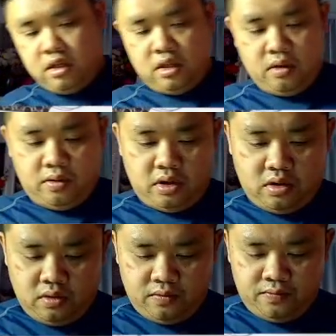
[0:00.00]
There we
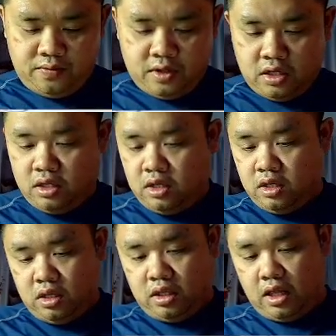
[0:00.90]
go.
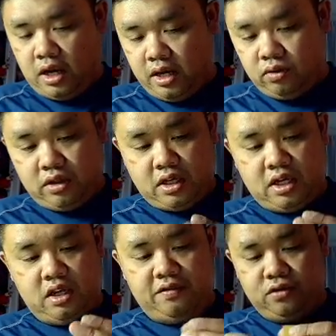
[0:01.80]
And then I don't think I
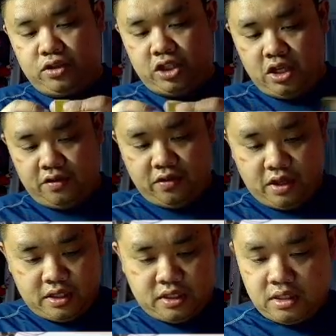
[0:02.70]
need a full sheet for
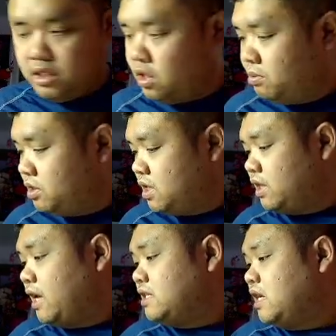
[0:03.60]
this, so I'm going to set
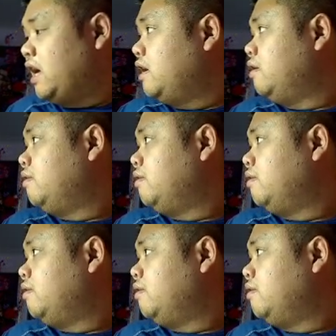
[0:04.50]
that aside.